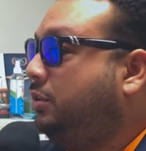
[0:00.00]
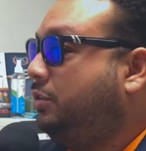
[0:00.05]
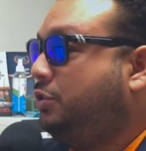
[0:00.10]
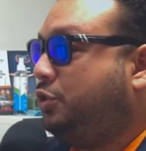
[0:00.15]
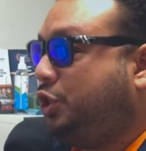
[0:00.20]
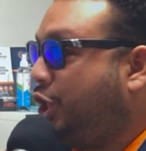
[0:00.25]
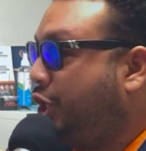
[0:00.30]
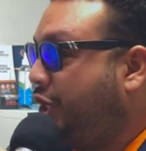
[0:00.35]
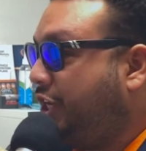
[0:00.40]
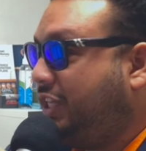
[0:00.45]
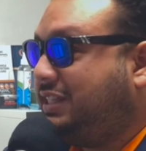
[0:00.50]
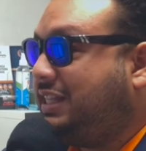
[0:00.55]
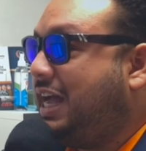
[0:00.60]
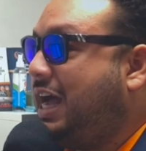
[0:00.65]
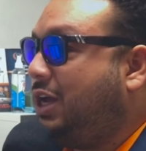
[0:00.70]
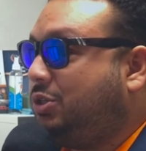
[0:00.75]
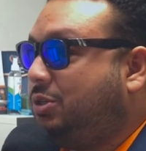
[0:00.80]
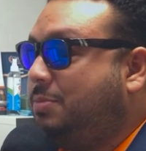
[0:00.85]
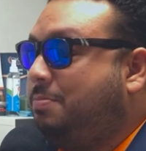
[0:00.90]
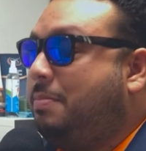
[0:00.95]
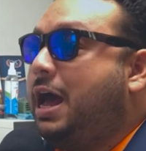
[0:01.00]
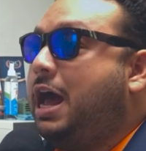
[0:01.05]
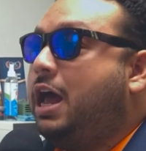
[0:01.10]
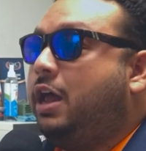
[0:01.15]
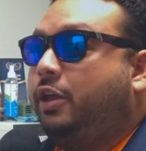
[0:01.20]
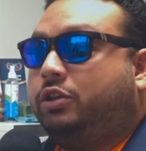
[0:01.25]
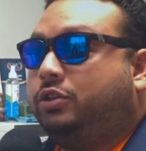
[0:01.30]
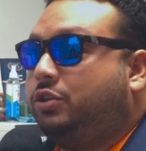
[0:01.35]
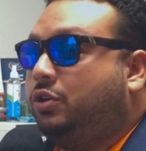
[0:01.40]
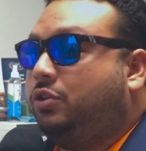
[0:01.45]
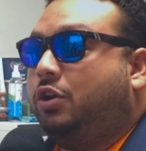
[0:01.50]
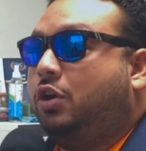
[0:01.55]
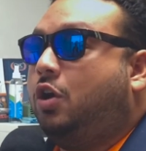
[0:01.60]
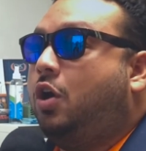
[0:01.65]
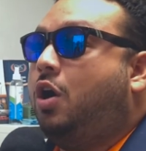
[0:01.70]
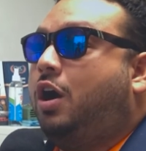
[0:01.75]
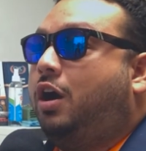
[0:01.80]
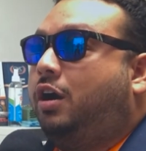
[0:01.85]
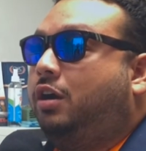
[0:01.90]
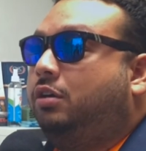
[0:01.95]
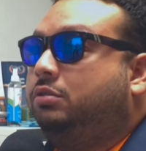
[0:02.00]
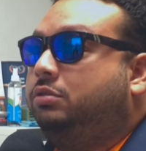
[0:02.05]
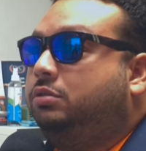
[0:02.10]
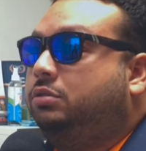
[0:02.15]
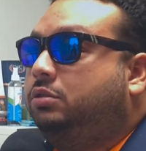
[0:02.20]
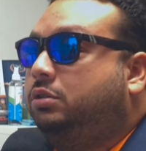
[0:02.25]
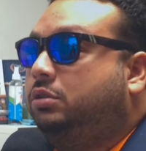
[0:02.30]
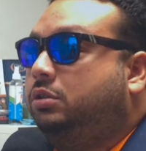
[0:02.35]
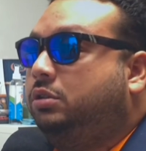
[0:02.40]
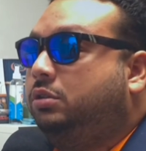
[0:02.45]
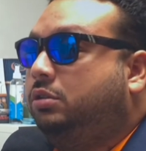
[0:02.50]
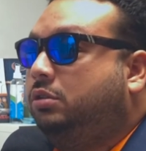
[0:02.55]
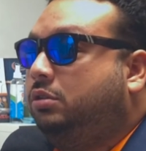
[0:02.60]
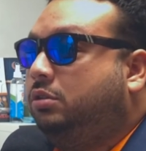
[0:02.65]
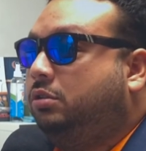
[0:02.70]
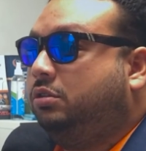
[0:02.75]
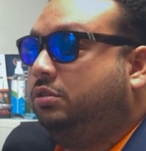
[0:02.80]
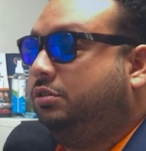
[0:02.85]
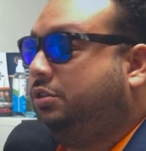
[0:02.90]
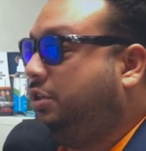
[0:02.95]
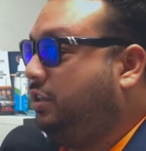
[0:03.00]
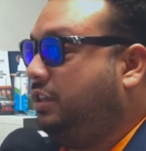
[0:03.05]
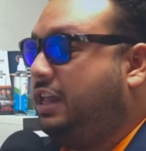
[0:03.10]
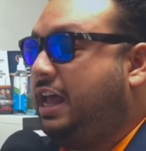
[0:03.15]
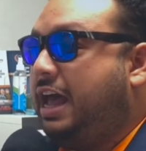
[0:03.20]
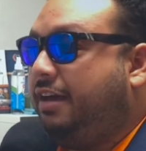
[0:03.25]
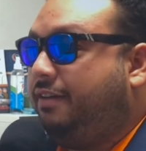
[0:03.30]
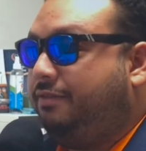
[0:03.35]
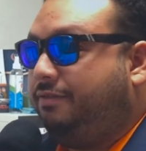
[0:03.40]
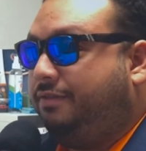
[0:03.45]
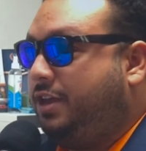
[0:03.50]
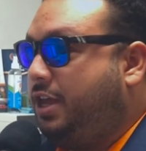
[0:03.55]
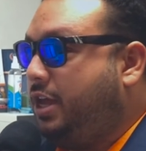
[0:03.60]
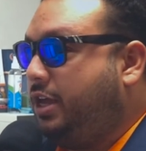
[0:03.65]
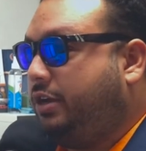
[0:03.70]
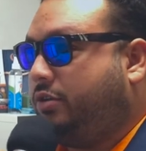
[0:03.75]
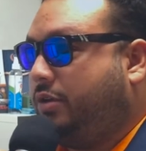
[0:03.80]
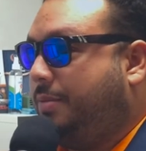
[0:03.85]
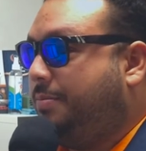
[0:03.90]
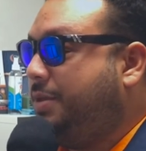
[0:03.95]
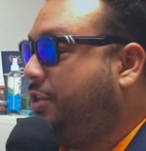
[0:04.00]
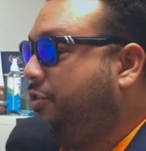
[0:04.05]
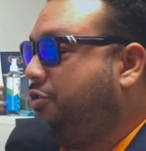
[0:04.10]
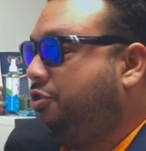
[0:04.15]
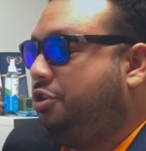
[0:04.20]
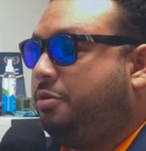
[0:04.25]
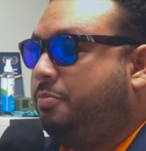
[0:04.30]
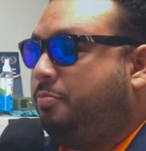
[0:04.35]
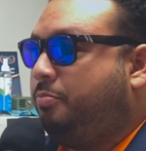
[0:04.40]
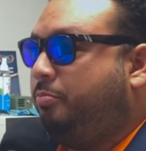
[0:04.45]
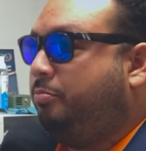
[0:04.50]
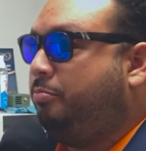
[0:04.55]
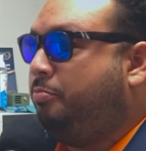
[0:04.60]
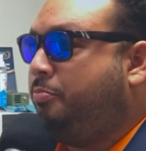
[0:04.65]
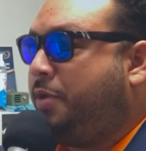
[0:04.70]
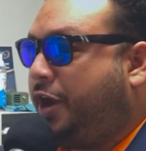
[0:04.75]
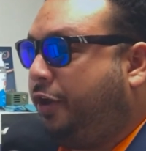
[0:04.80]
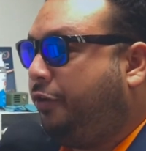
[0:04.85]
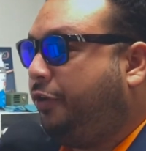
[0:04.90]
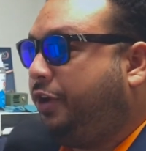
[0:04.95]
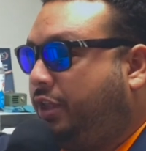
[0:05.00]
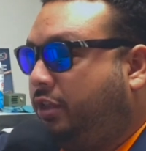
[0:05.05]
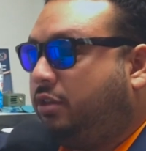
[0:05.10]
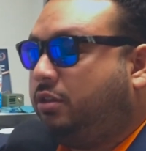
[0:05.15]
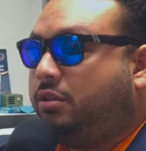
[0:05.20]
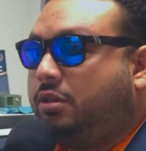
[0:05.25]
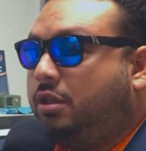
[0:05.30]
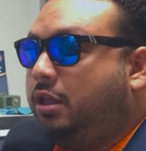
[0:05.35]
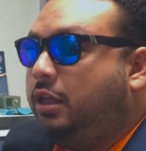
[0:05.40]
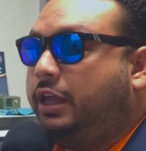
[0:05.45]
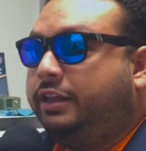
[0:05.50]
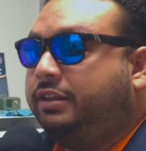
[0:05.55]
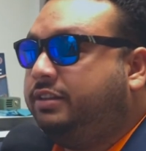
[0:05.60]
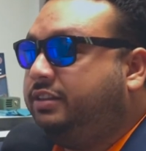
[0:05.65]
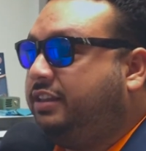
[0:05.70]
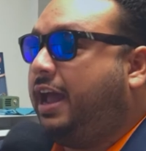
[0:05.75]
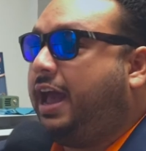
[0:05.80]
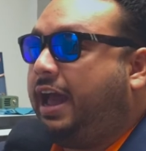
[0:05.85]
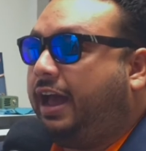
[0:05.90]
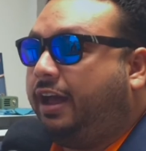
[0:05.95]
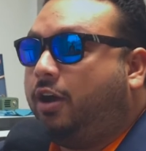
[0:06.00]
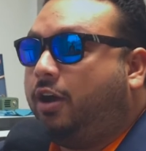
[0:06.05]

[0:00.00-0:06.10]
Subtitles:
30,000 miles on the car. So that vehicle, you're buried in that